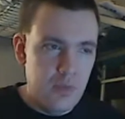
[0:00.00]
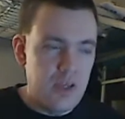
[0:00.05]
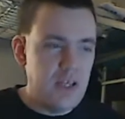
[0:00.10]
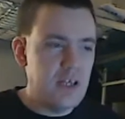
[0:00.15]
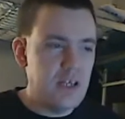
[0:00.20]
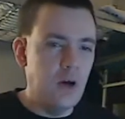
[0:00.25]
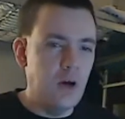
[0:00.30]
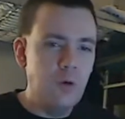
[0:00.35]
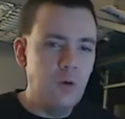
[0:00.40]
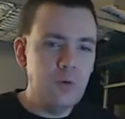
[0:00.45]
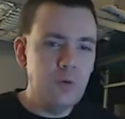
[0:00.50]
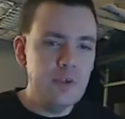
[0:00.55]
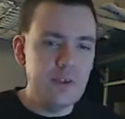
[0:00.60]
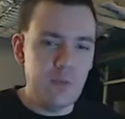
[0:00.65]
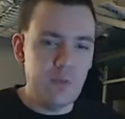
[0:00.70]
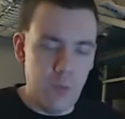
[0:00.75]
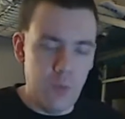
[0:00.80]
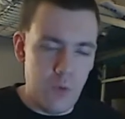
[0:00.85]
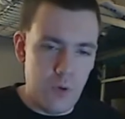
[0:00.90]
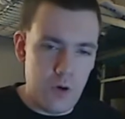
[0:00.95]
But he goes
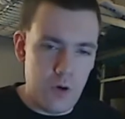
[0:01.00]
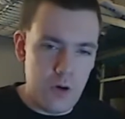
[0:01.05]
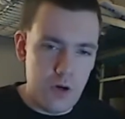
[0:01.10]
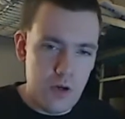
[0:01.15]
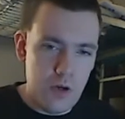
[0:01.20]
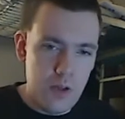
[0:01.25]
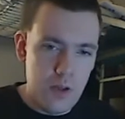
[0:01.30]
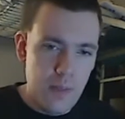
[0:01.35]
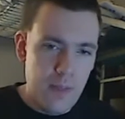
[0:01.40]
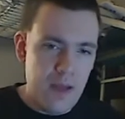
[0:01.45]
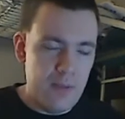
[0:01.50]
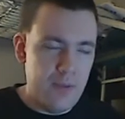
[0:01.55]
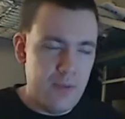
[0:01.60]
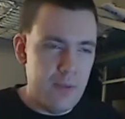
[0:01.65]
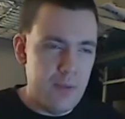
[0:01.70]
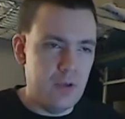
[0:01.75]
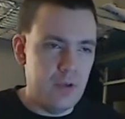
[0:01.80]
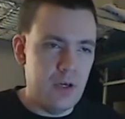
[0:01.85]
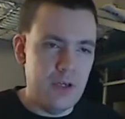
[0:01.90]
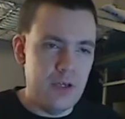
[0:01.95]
to war, and
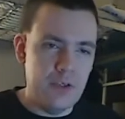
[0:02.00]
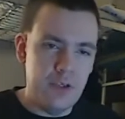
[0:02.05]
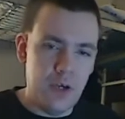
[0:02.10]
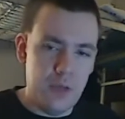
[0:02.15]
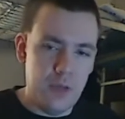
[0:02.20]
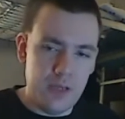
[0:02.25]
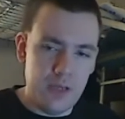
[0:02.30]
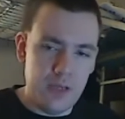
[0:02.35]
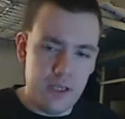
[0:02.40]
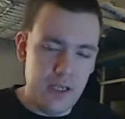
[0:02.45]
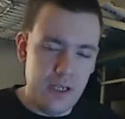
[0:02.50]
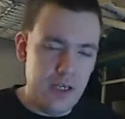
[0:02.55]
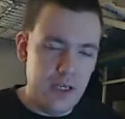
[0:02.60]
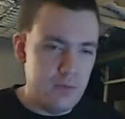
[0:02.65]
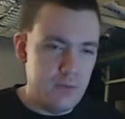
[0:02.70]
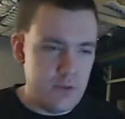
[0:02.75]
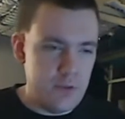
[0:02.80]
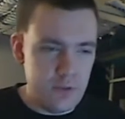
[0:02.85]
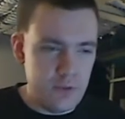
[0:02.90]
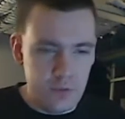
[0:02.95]
people like John McCain
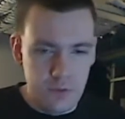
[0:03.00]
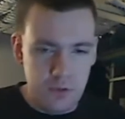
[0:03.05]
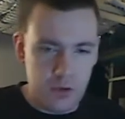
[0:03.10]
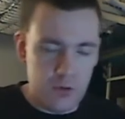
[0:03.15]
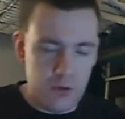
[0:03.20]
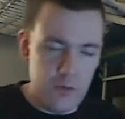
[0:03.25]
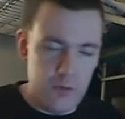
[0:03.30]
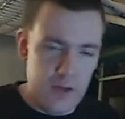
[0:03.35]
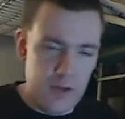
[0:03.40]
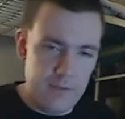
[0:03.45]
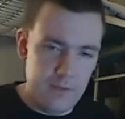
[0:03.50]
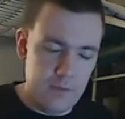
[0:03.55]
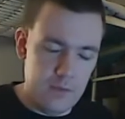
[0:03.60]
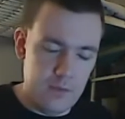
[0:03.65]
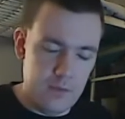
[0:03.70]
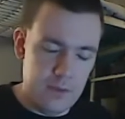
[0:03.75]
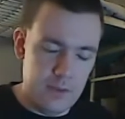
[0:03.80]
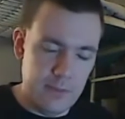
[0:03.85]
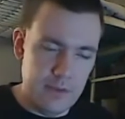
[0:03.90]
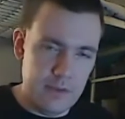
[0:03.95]
and Richard Lugar, who have,
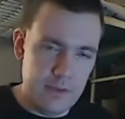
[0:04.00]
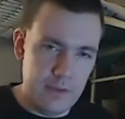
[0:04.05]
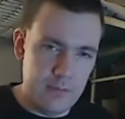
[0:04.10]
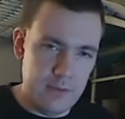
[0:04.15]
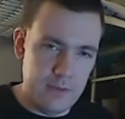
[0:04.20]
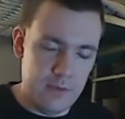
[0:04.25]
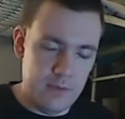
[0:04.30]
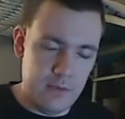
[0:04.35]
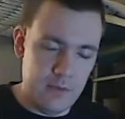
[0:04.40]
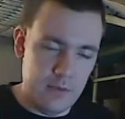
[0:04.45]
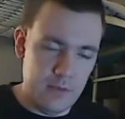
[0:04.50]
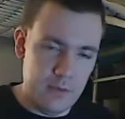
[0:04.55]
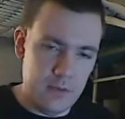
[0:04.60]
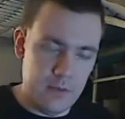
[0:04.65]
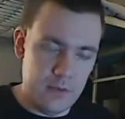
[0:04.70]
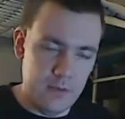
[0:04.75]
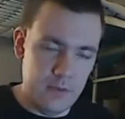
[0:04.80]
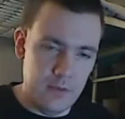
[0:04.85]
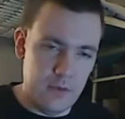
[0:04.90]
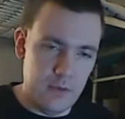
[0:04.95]
especially Richard
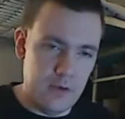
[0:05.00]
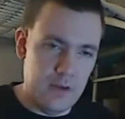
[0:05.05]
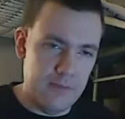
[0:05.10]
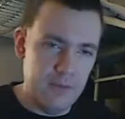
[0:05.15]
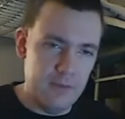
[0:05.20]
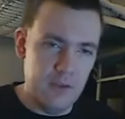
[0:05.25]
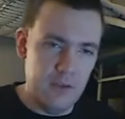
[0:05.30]
Lugar,